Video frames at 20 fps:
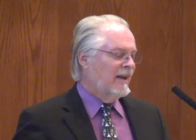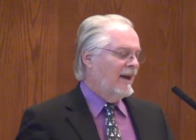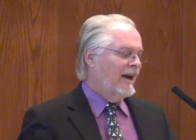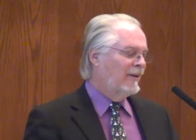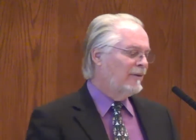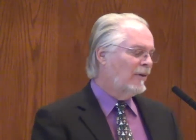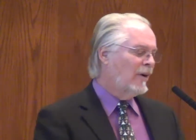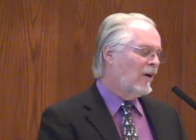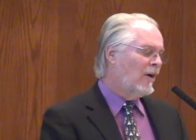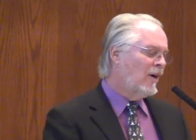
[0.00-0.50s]

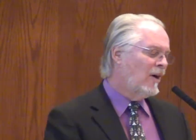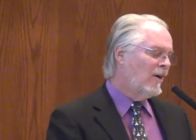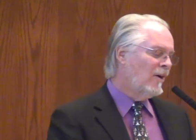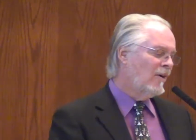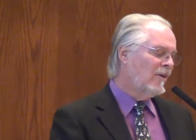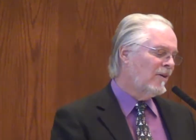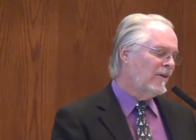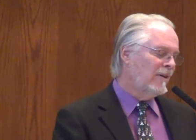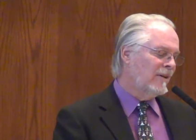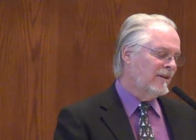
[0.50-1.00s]
Of
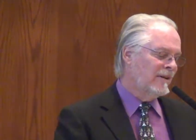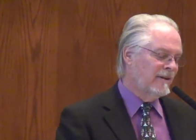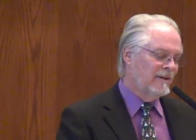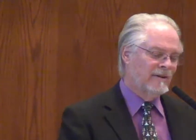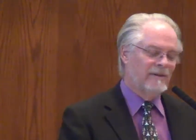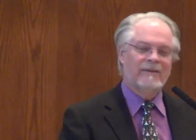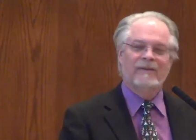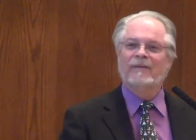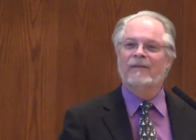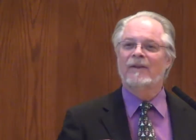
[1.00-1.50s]
all
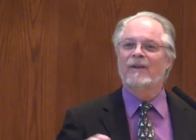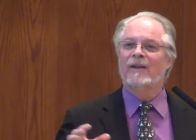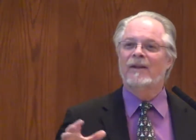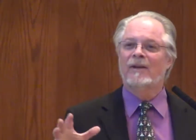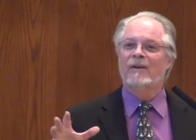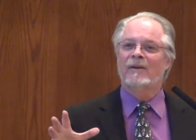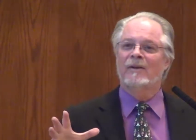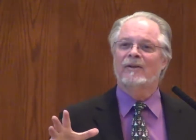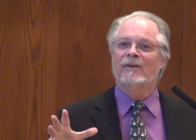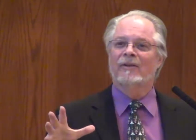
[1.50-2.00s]

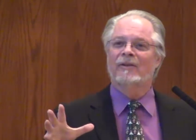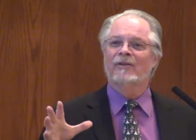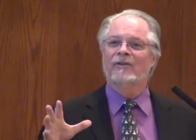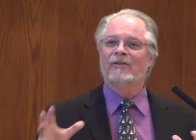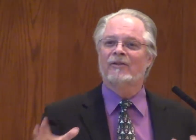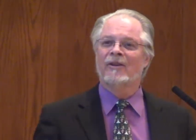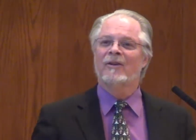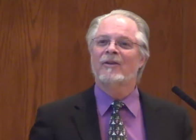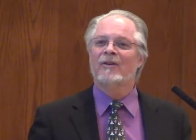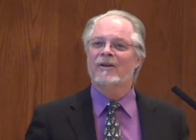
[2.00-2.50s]
the
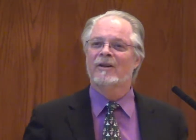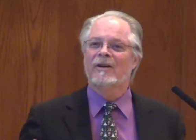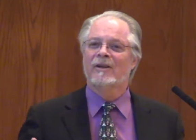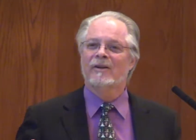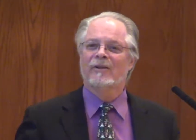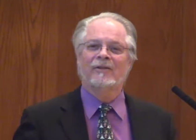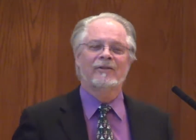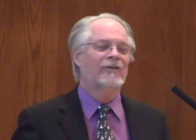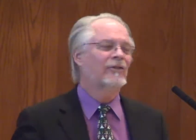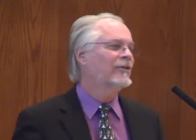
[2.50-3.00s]

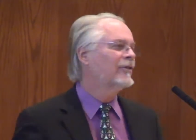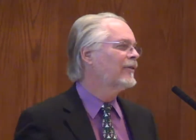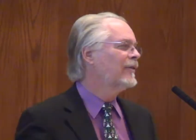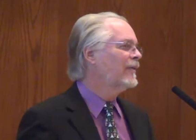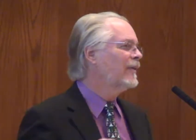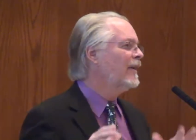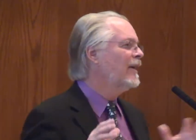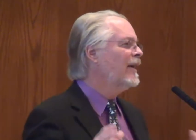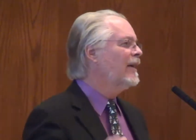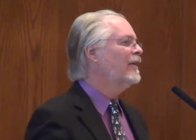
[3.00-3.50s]
serious
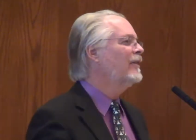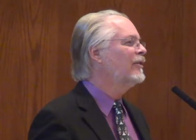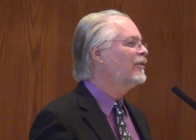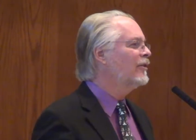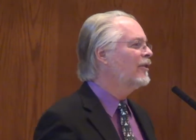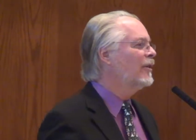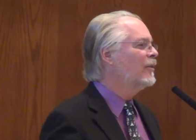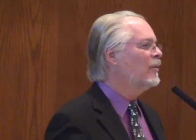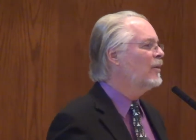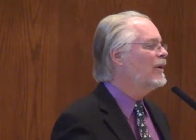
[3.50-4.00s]

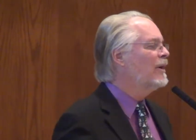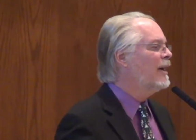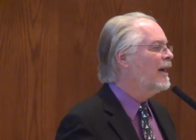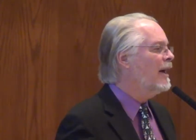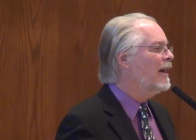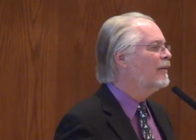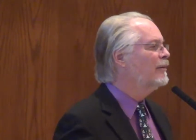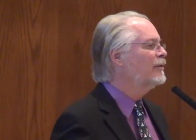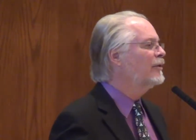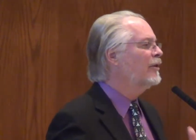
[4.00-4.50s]
things that we
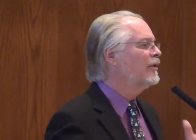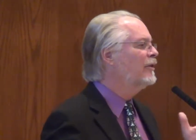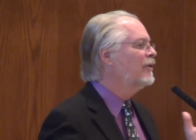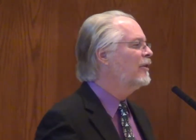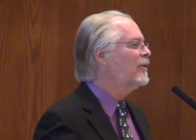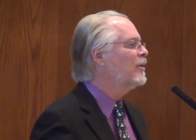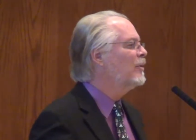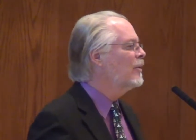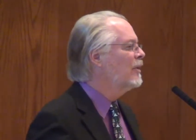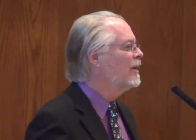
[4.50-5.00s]
have to
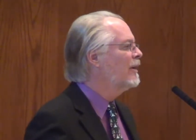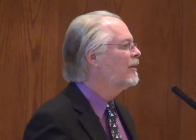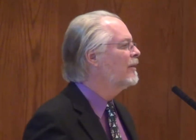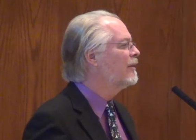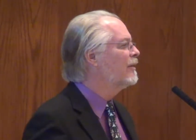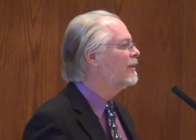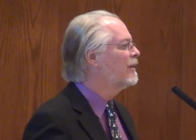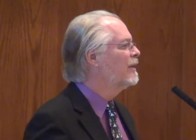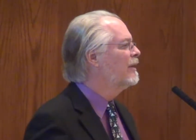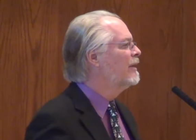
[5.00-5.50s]
deal with
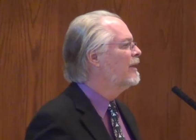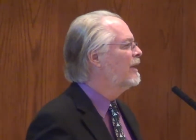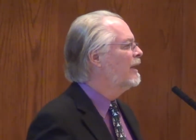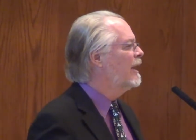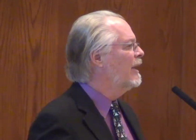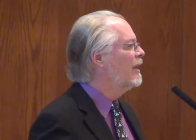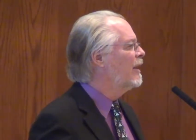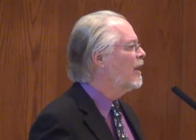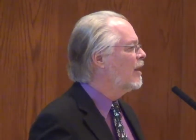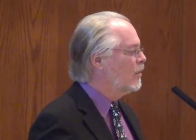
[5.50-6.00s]

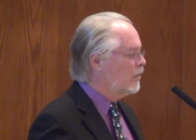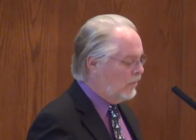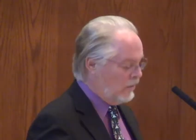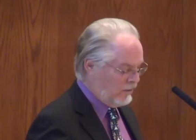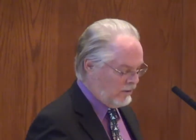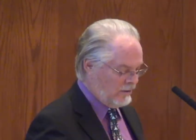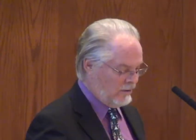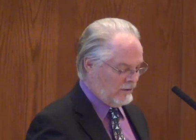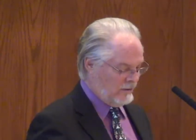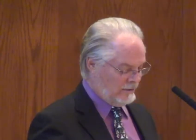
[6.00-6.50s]
in our
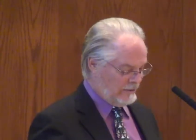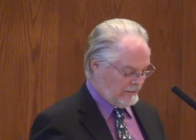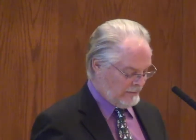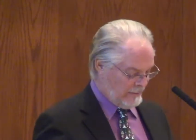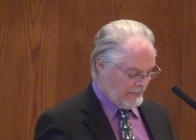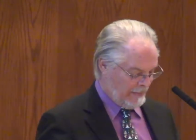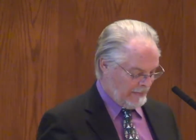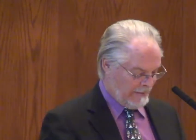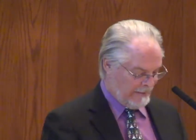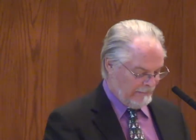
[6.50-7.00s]

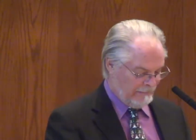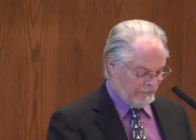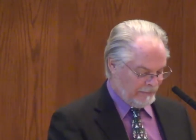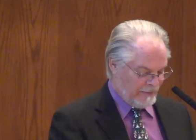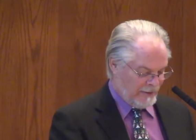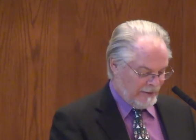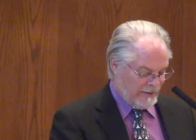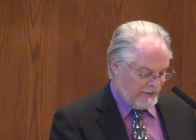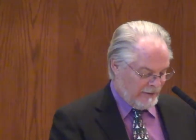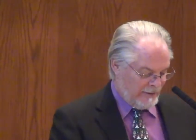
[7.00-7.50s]
world,
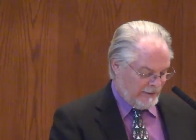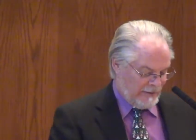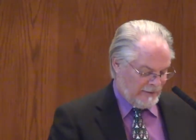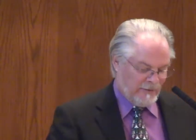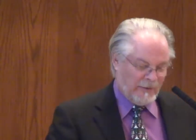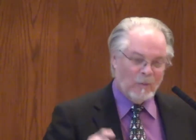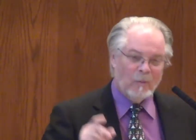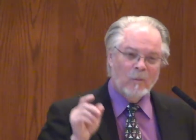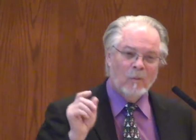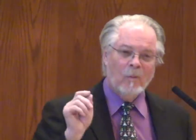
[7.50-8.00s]

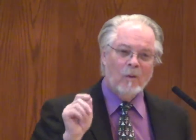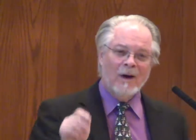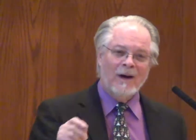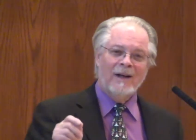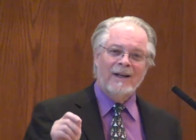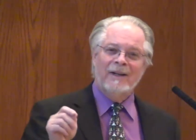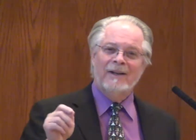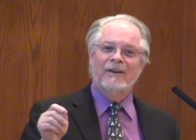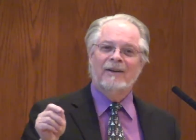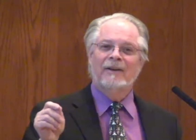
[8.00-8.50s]
the
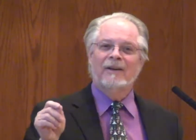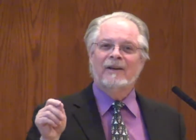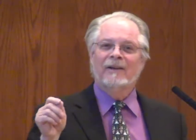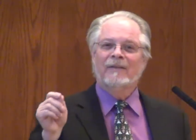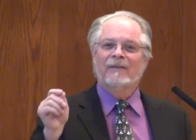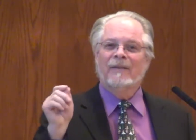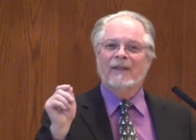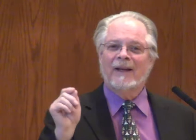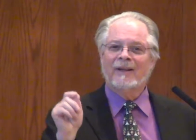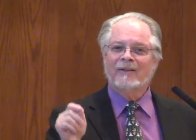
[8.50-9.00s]

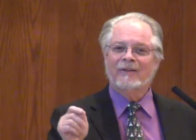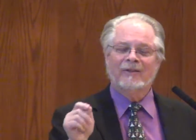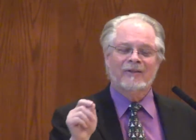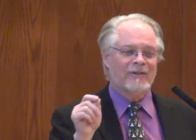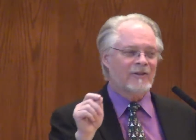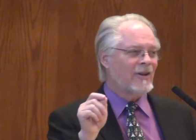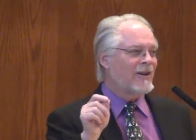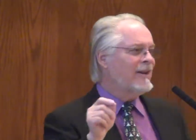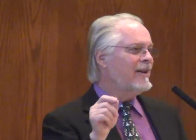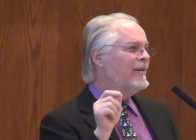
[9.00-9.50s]
one that
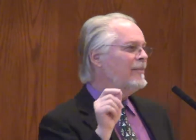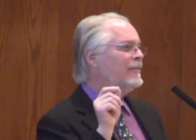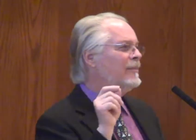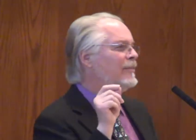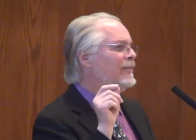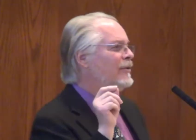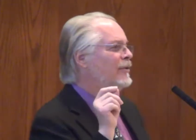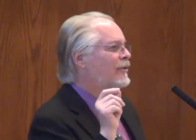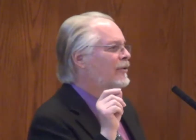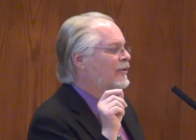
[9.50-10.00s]

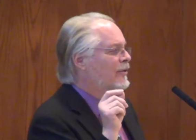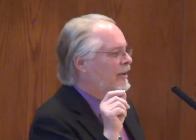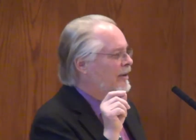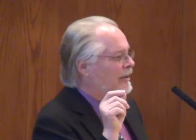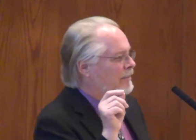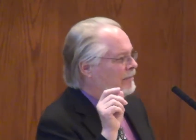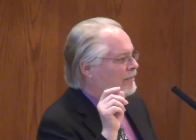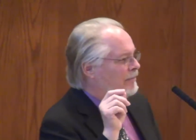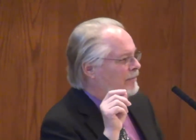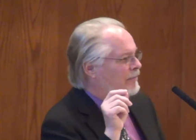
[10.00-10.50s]

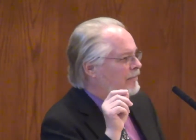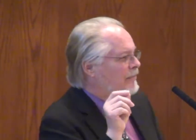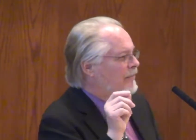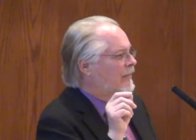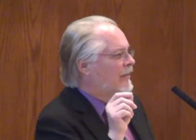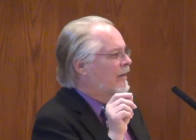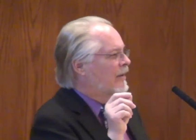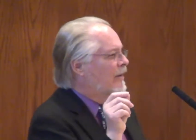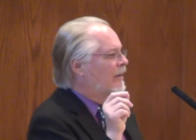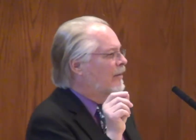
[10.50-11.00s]
seems
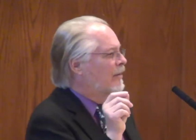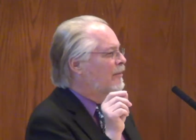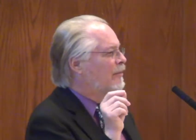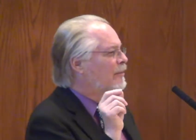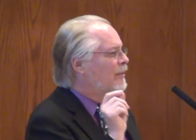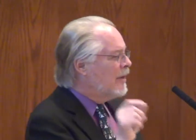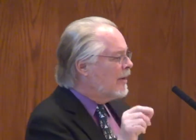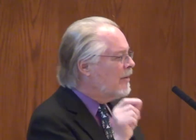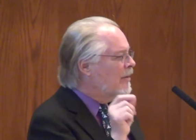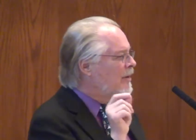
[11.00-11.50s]

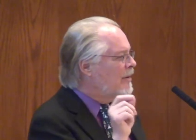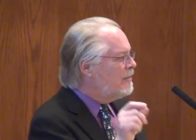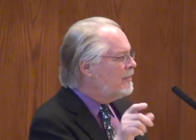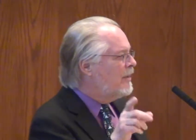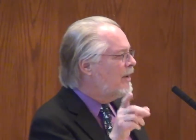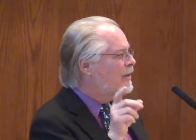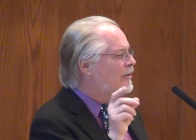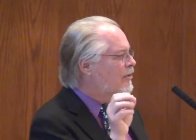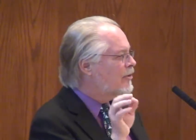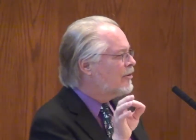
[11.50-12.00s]
very
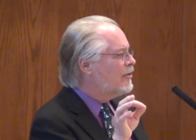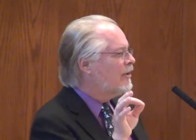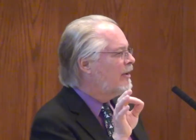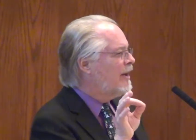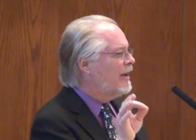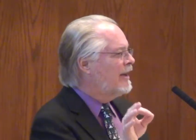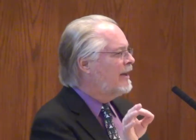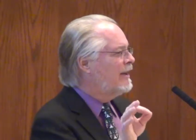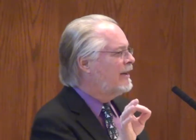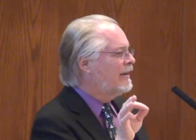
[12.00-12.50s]
much
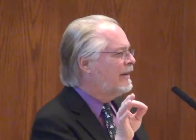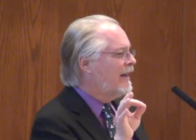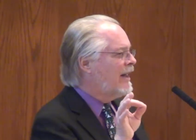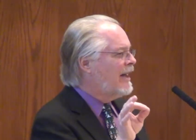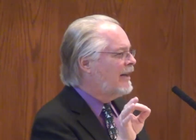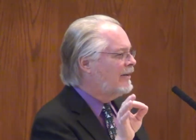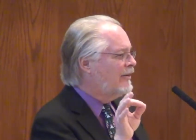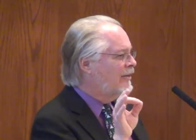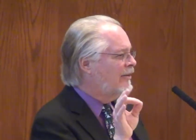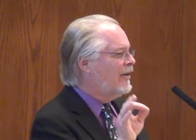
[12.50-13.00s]
like
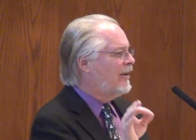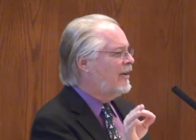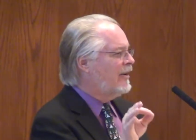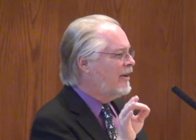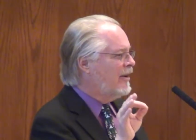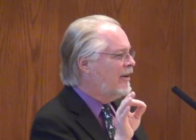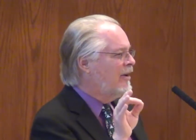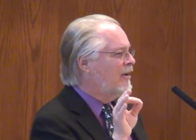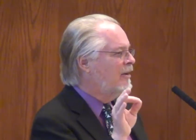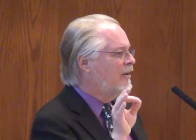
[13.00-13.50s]
that
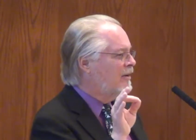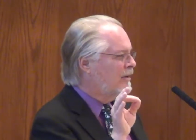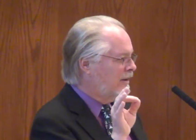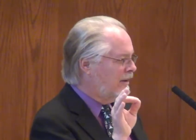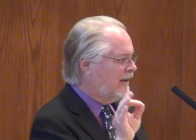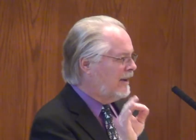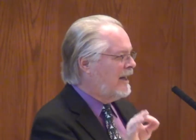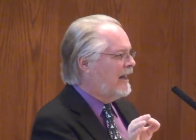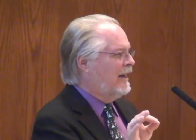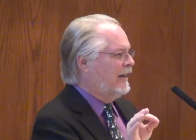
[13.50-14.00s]
ticking
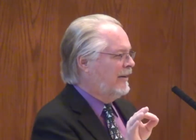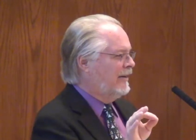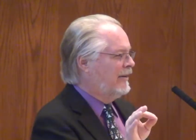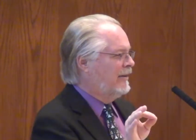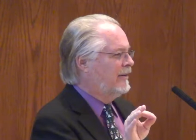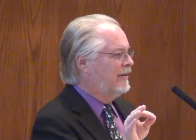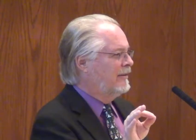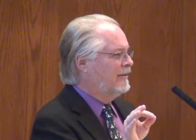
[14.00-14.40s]
clock